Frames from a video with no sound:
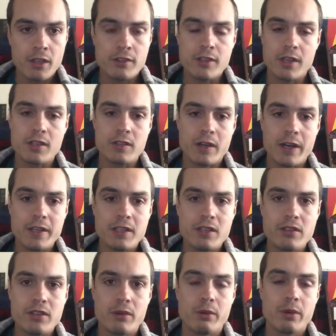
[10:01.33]
So I started
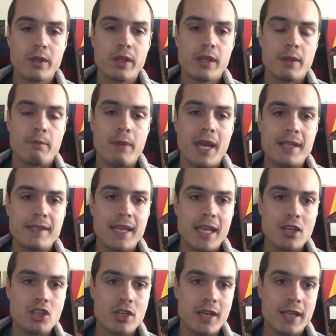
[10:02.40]
to do
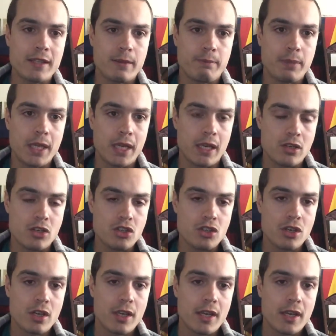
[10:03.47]
meditation at the beach.